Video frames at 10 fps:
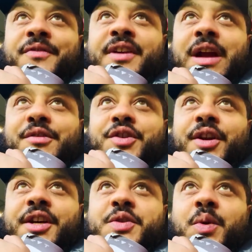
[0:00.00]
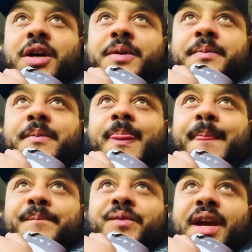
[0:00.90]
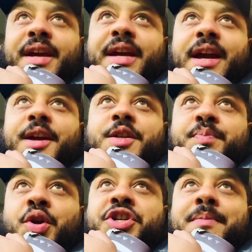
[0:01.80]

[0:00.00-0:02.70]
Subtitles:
Vieira's on it as well. Nketiah's pushing